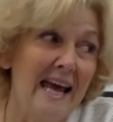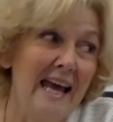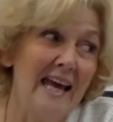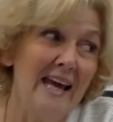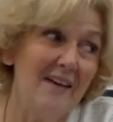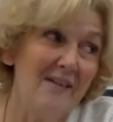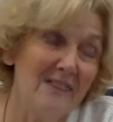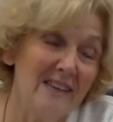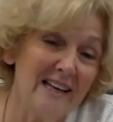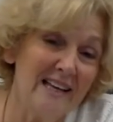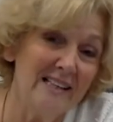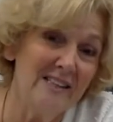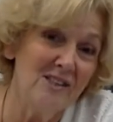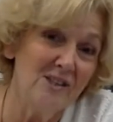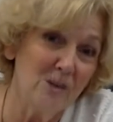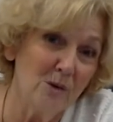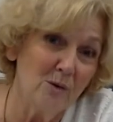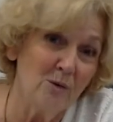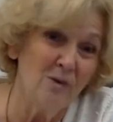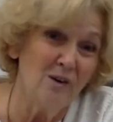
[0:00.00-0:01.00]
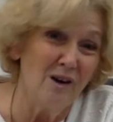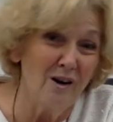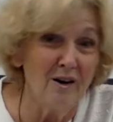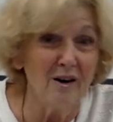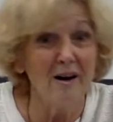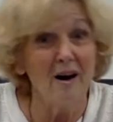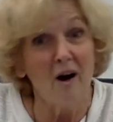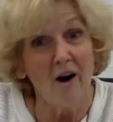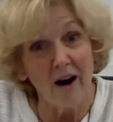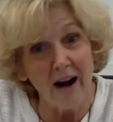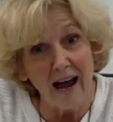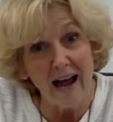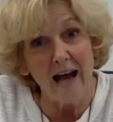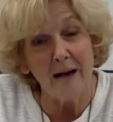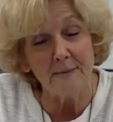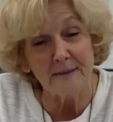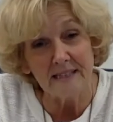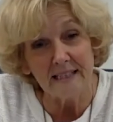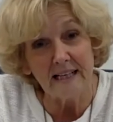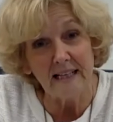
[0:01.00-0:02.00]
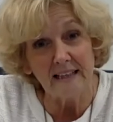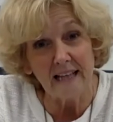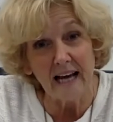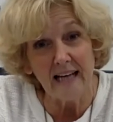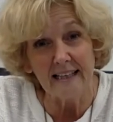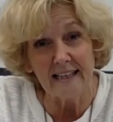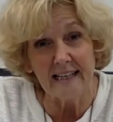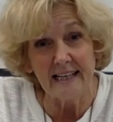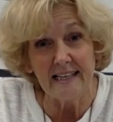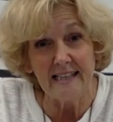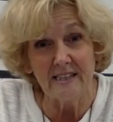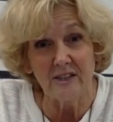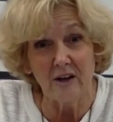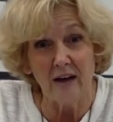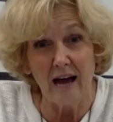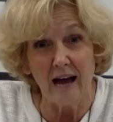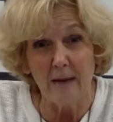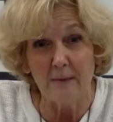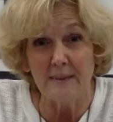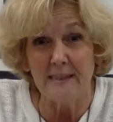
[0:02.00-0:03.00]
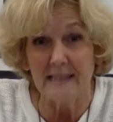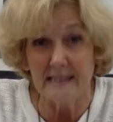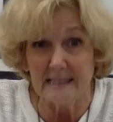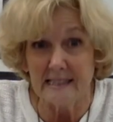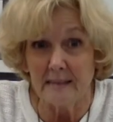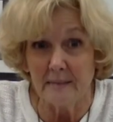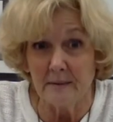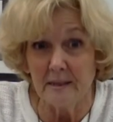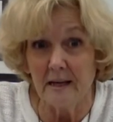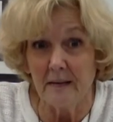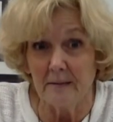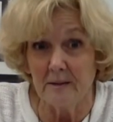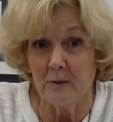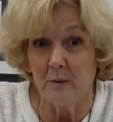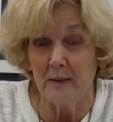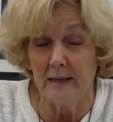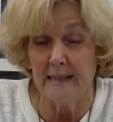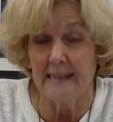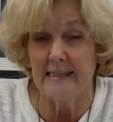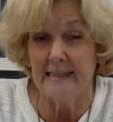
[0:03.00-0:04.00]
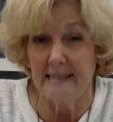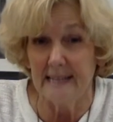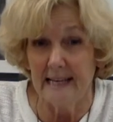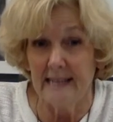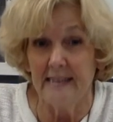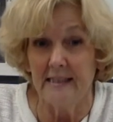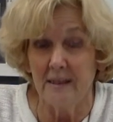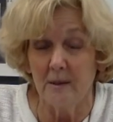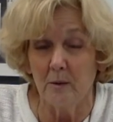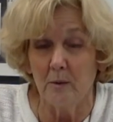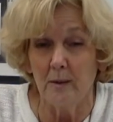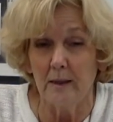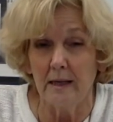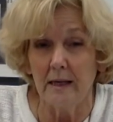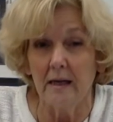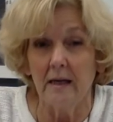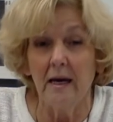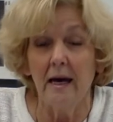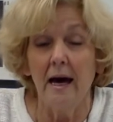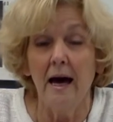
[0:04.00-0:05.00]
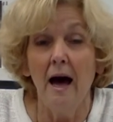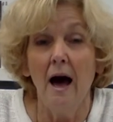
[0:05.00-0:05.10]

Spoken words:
if kids are absent, a lot of kids are absent, sometimes we extend it a week.